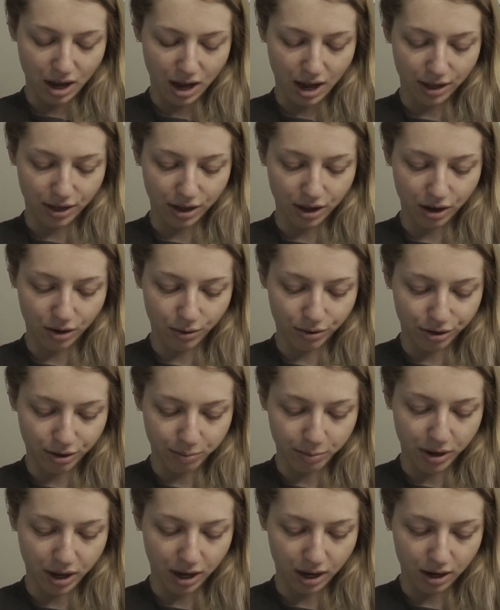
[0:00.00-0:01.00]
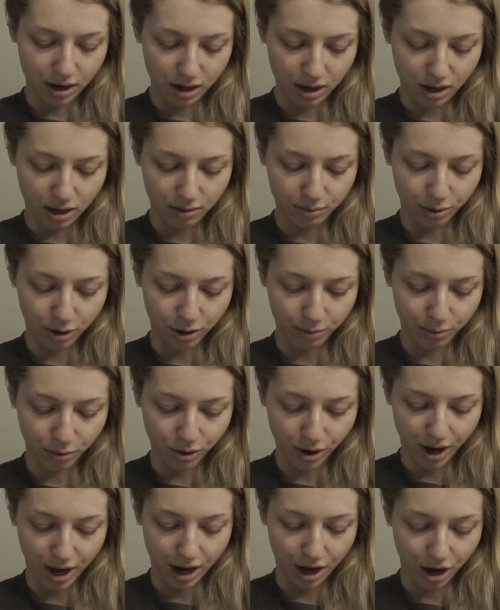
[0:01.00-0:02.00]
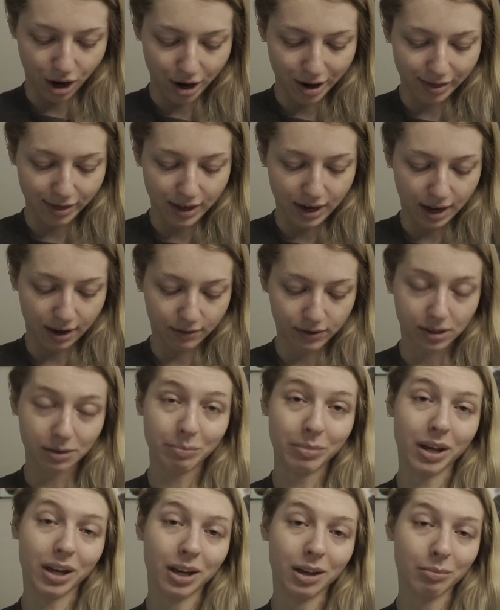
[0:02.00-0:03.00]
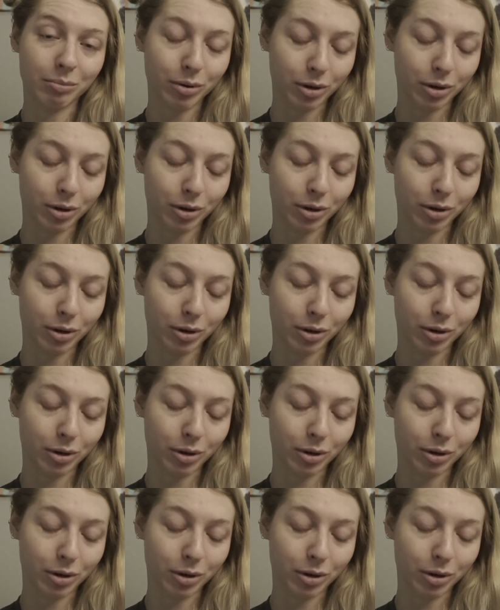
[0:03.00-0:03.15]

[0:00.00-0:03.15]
I think with the pink and purple hair and then have some pink and